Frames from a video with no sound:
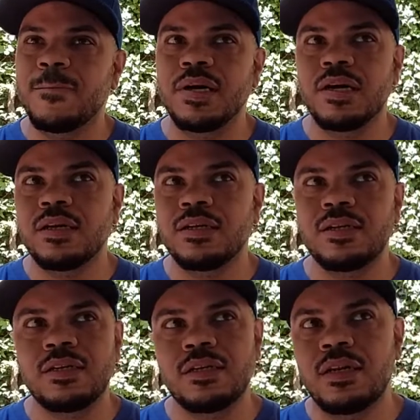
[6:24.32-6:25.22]
but
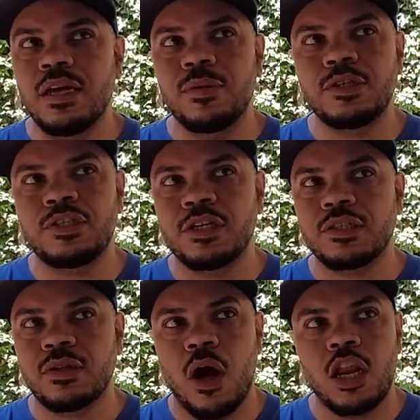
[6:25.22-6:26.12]
it was
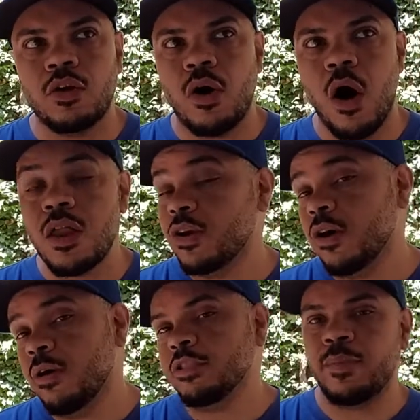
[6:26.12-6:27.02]
just all in
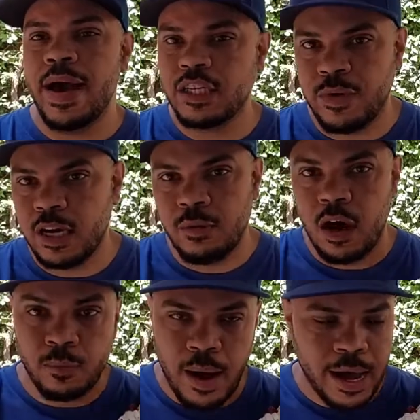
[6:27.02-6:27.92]
all, it was a bad trade
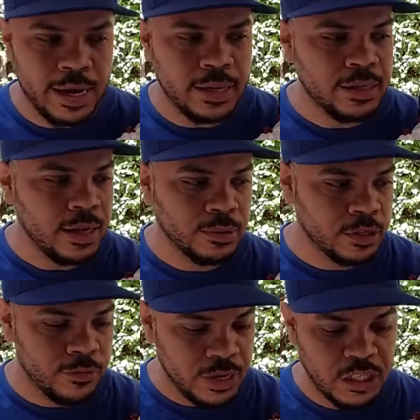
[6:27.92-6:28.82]
on my end. It was
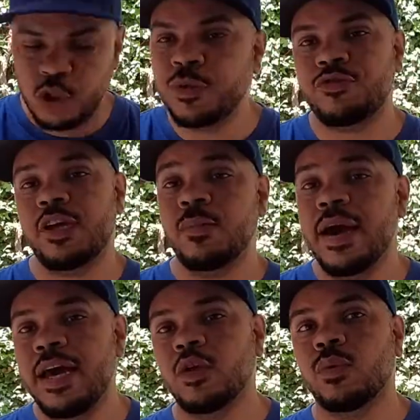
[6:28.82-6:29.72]
a really stupid trade on
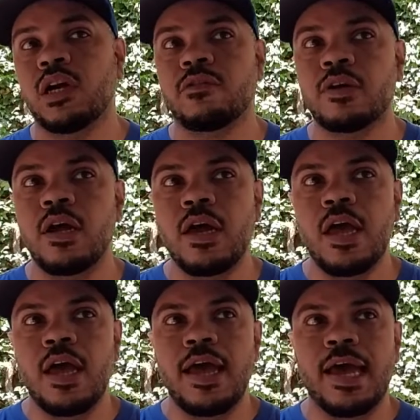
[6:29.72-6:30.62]
my end or whatever.
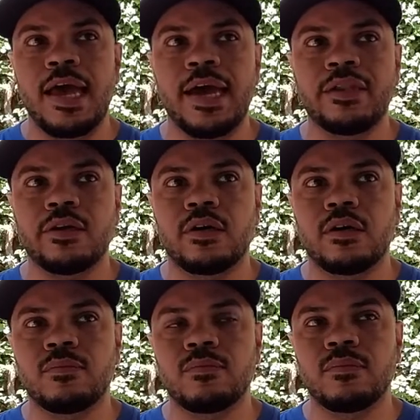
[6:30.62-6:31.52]
And
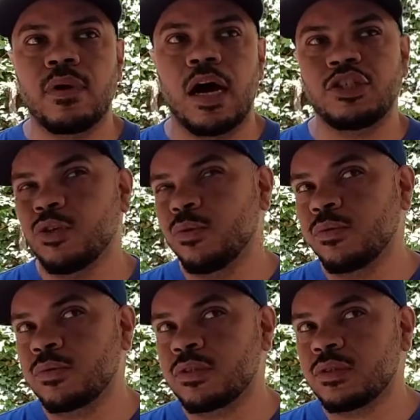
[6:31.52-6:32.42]
I
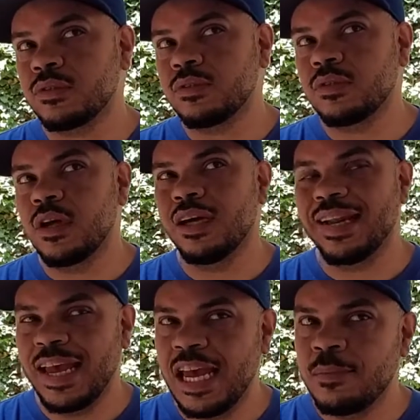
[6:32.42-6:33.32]
chose a
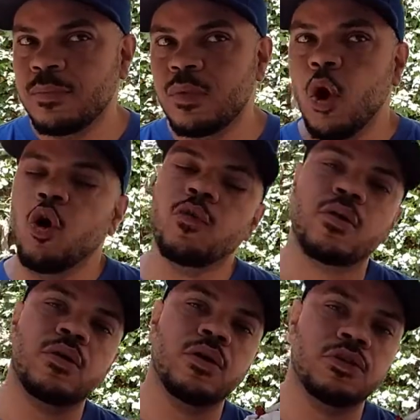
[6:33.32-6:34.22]
name
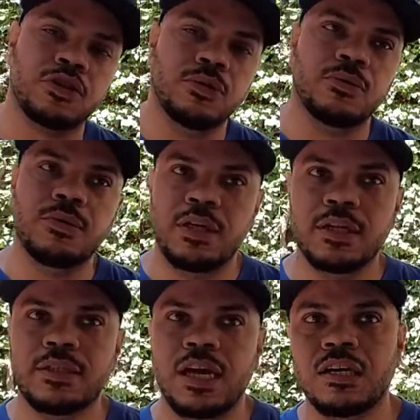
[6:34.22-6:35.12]
over a shoe, you
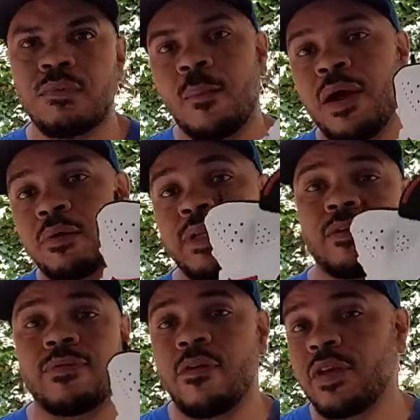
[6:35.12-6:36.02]
could say, because my pair was
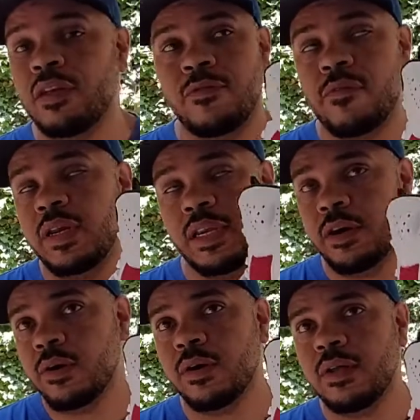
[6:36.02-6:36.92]
like very, very
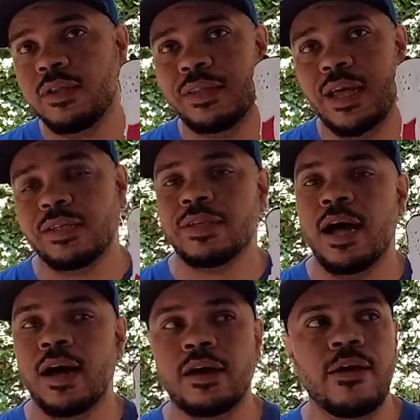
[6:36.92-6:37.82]
near that
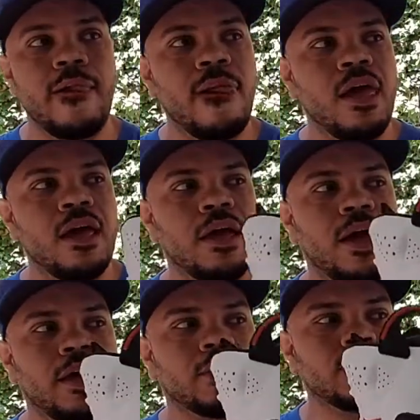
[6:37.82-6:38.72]
stock.
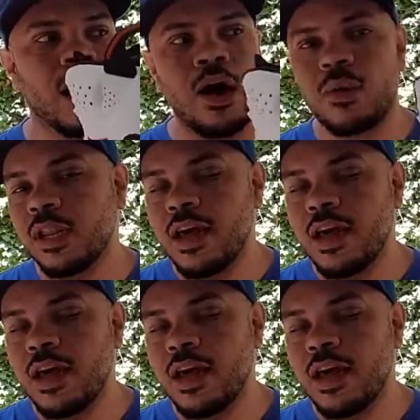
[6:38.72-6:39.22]
And those Concord